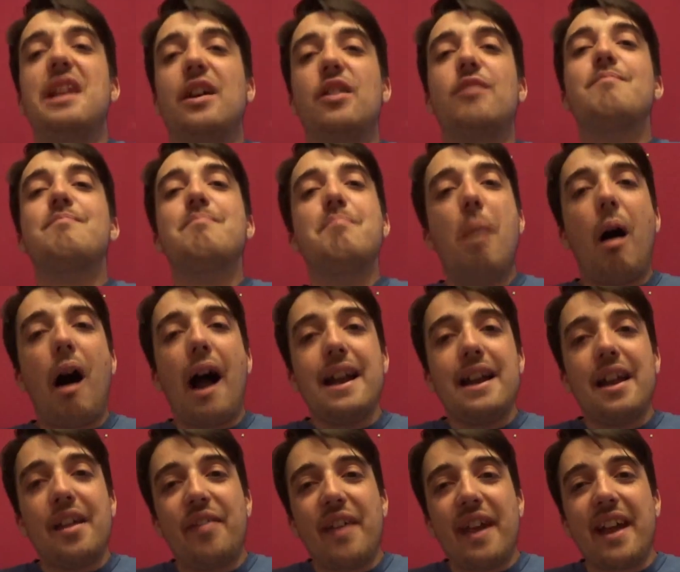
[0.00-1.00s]

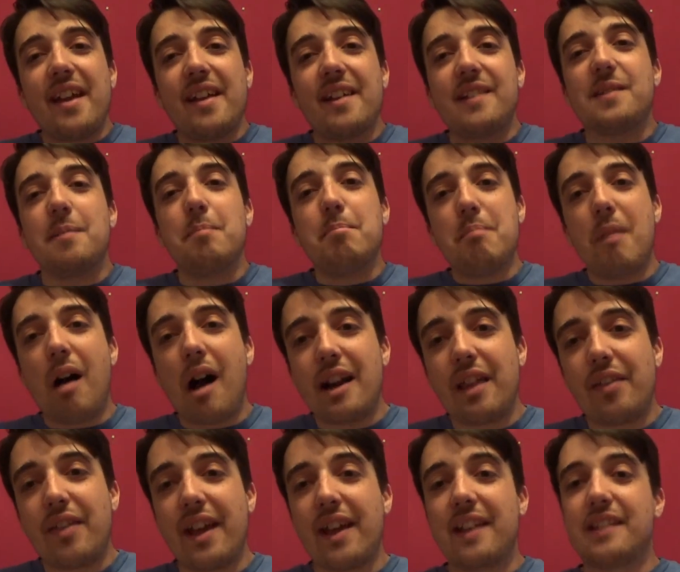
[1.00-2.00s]
Minor things. I
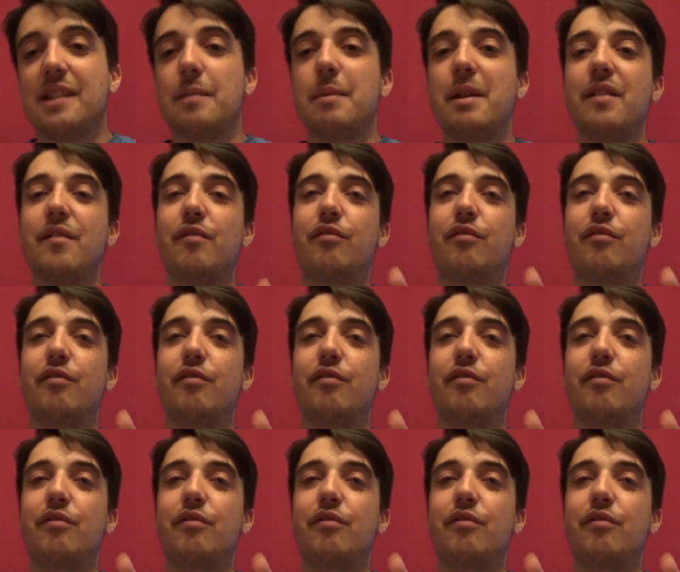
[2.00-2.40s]
mean,